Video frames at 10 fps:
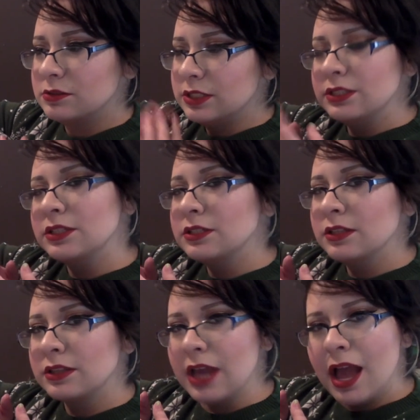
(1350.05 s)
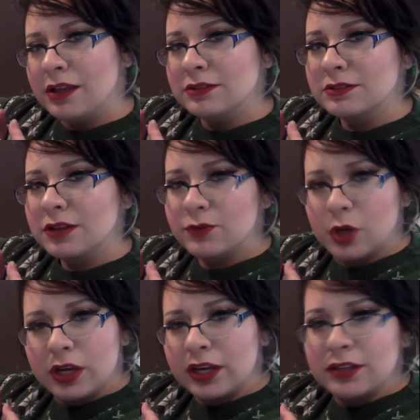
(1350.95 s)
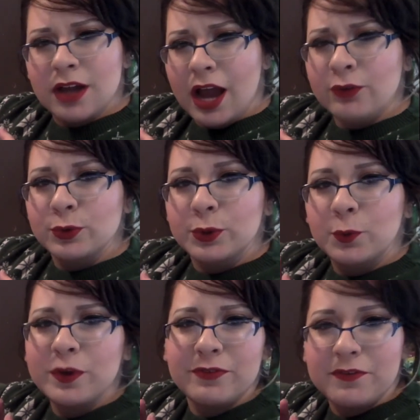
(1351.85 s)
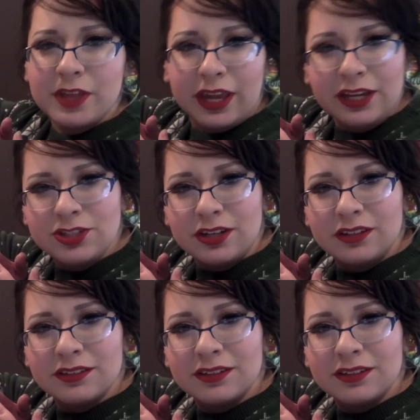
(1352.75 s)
this isn't the end of Cooking in Hyrule Whiff of the Kitchen.